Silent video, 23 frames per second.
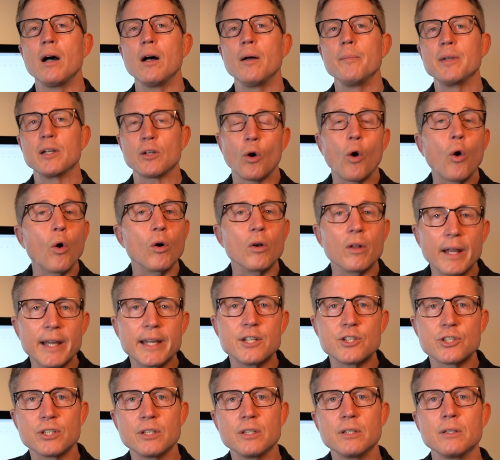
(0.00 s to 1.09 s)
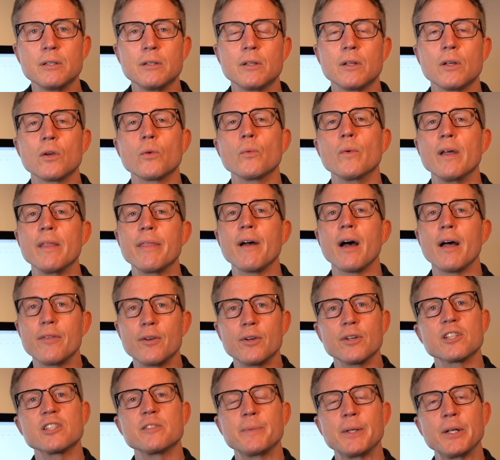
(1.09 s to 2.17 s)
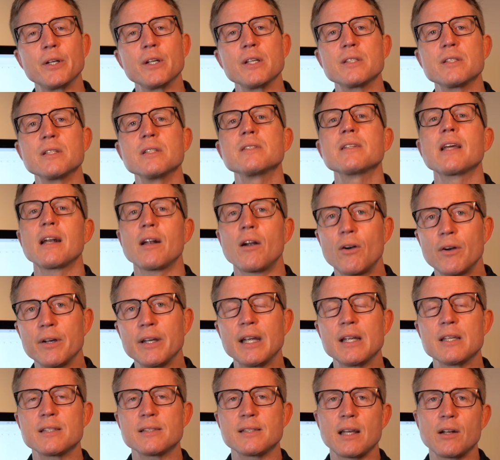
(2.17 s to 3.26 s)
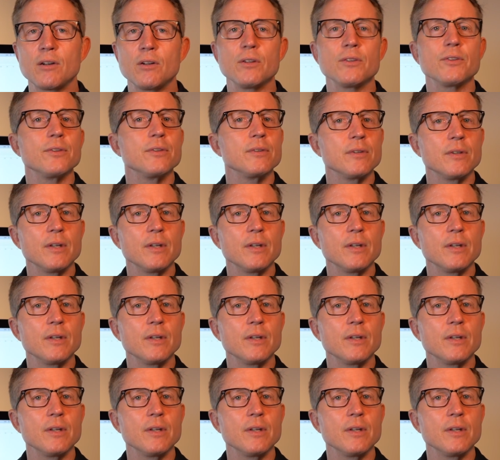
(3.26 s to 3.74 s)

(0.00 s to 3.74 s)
in correlation with other experiences that aren't yet settled.